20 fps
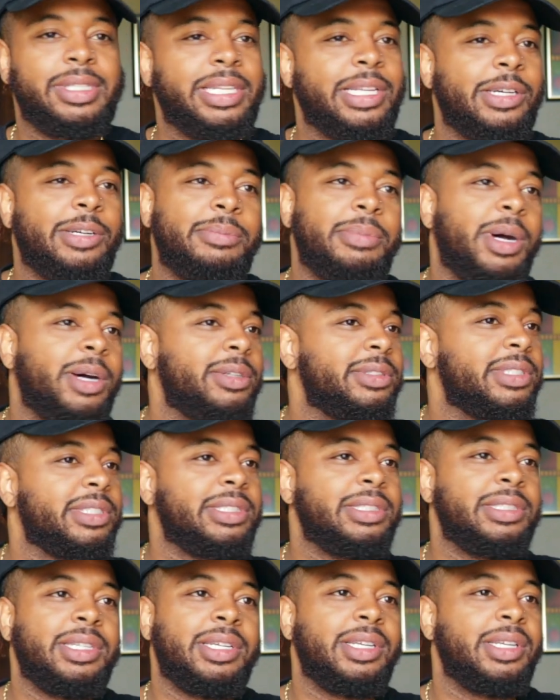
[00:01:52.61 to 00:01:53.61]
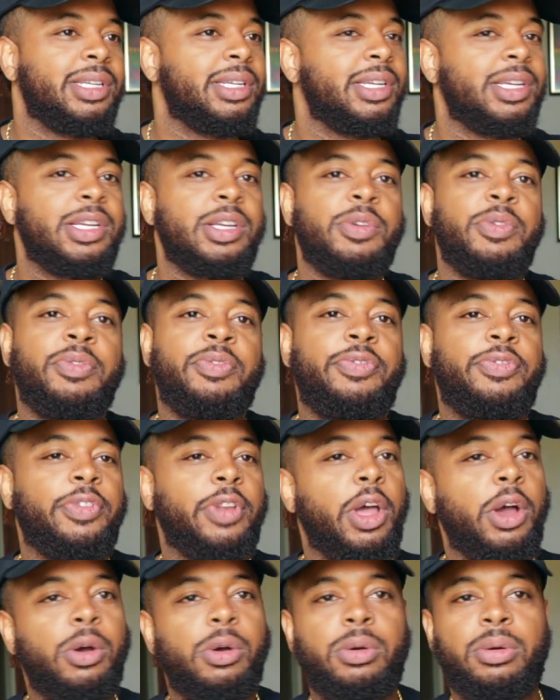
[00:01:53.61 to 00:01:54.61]
Lil Mosey.
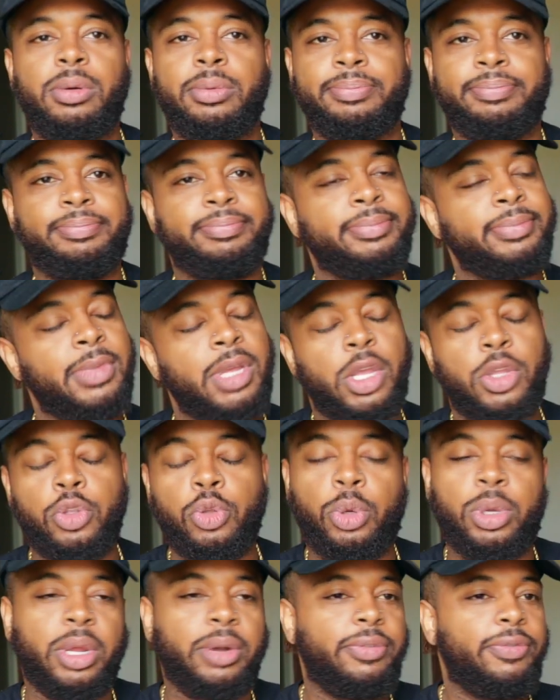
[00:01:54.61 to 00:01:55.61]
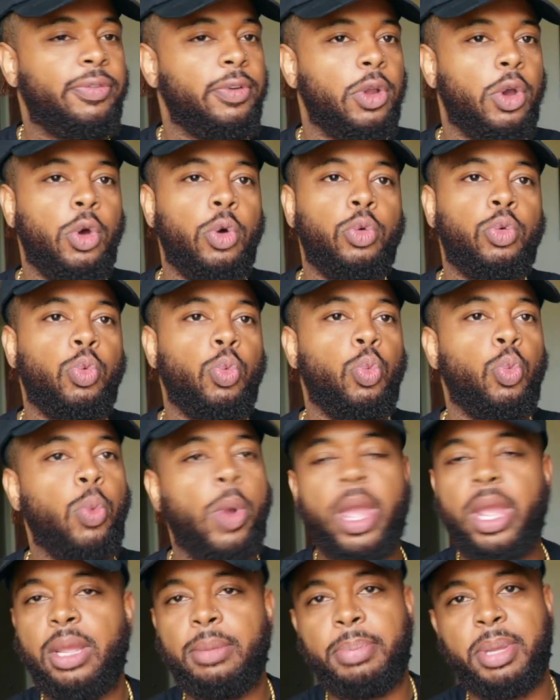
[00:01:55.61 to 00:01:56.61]
Flow, you could have flowed
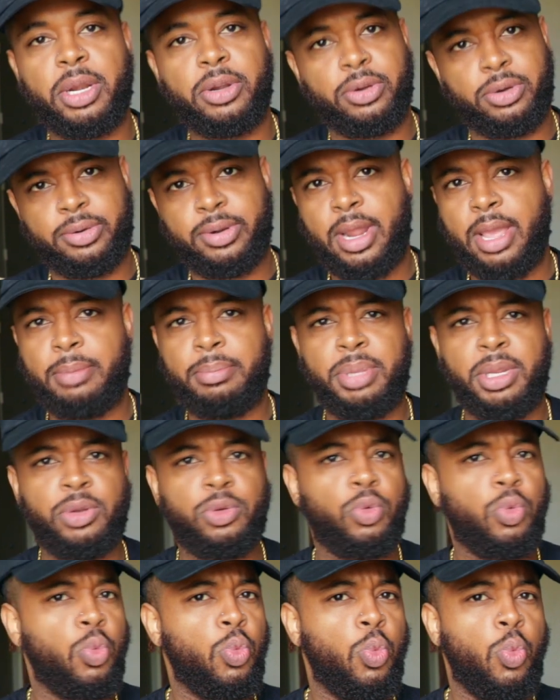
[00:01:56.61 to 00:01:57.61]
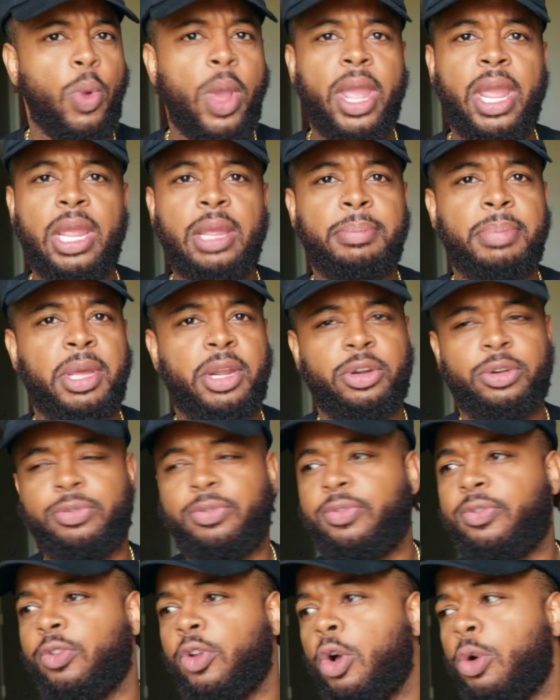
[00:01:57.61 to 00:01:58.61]
way better on that beat. Way better.
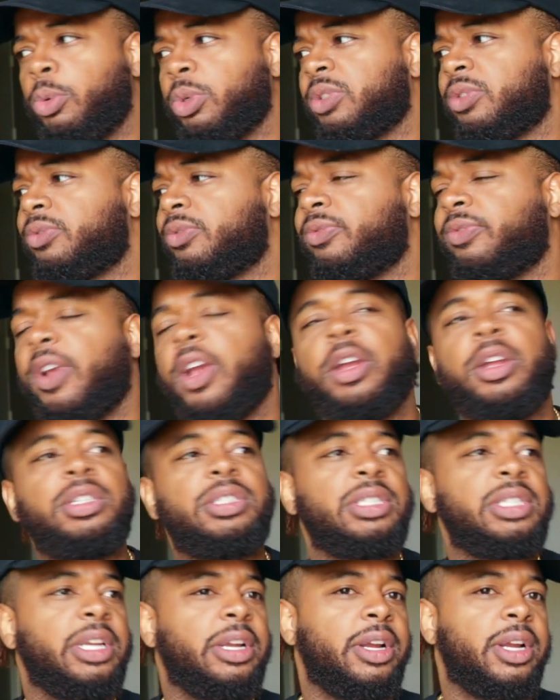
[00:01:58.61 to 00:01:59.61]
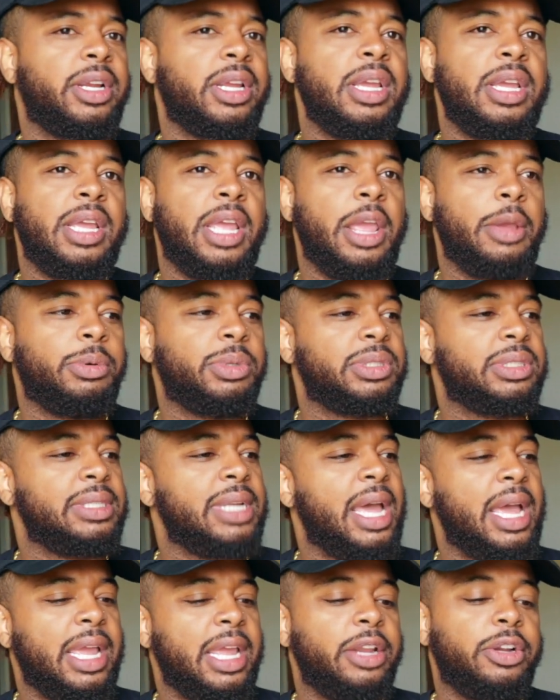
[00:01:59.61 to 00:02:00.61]
Flow was very generic. It was
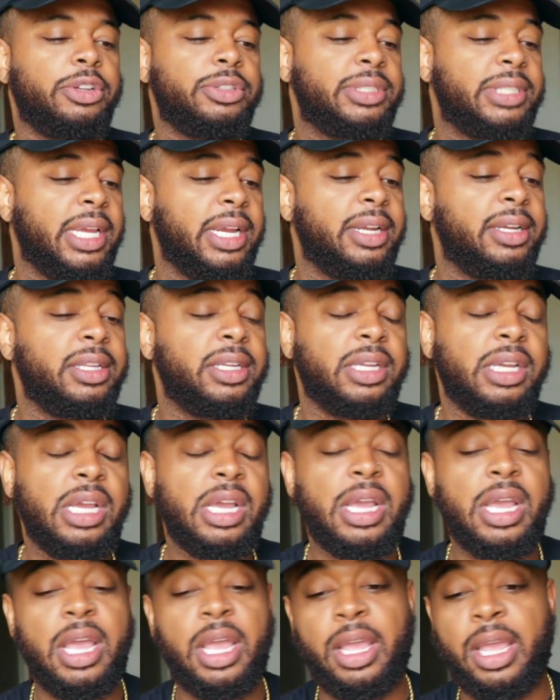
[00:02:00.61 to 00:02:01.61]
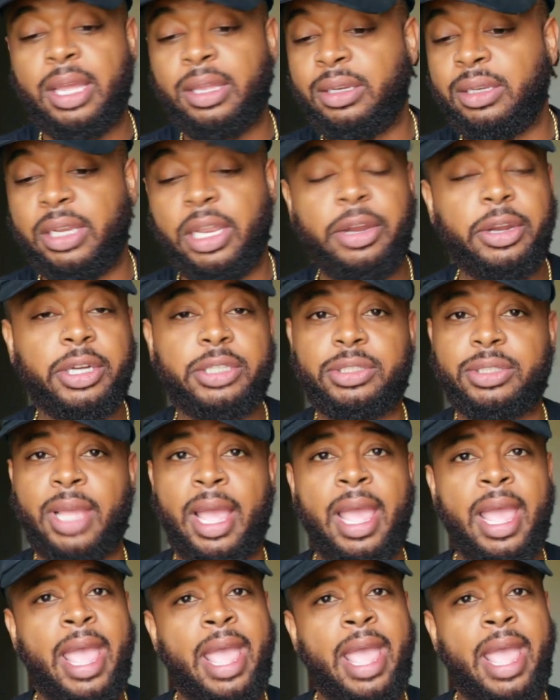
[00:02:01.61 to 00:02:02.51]
not entertaining. Lyrics,